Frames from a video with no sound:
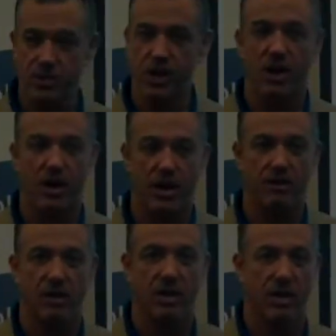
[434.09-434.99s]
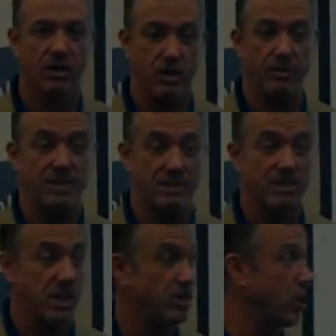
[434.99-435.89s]
share your
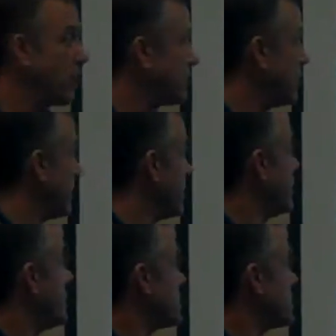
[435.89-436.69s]
business and your opportunity.